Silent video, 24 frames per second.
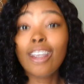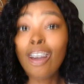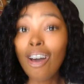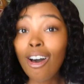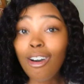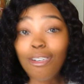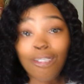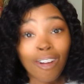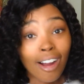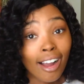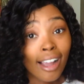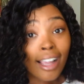
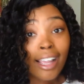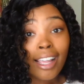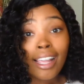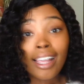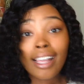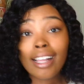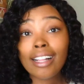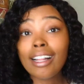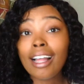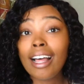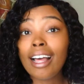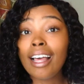Y'all
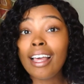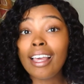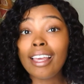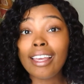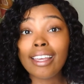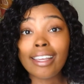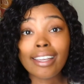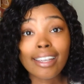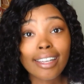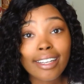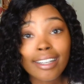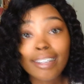right,
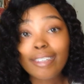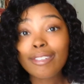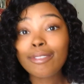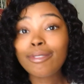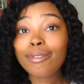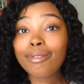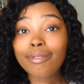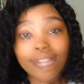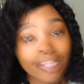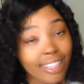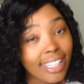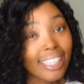like,
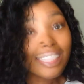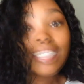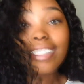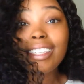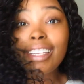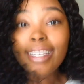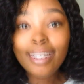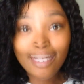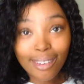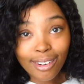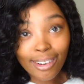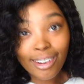let's
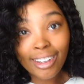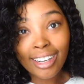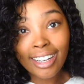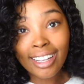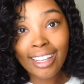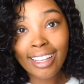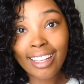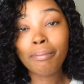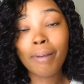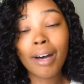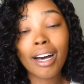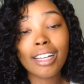get on
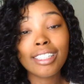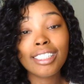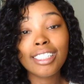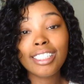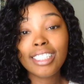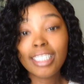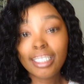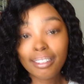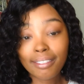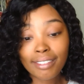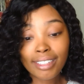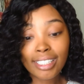it.
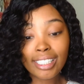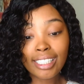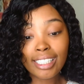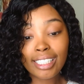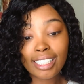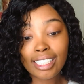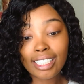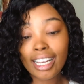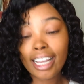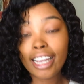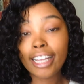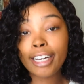
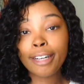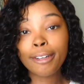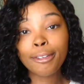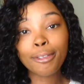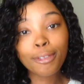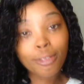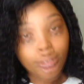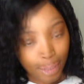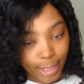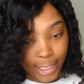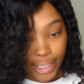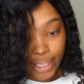Positivity,
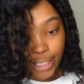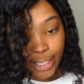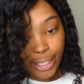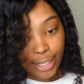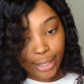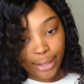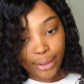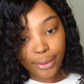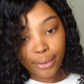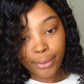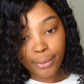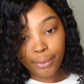hater-free
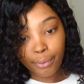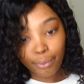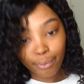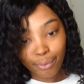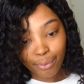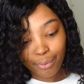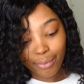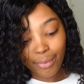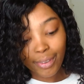zone.